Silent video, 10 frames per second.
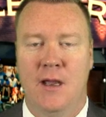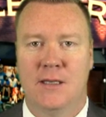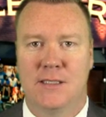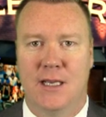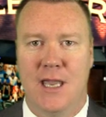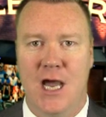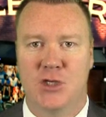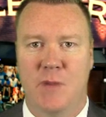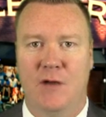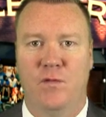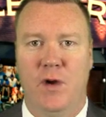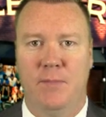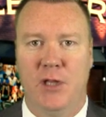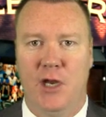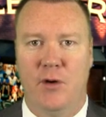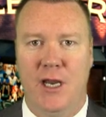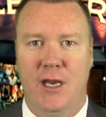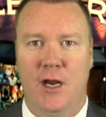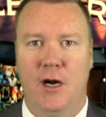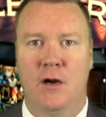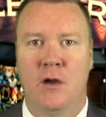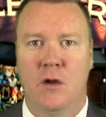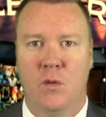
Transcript: so I cashed my free play right here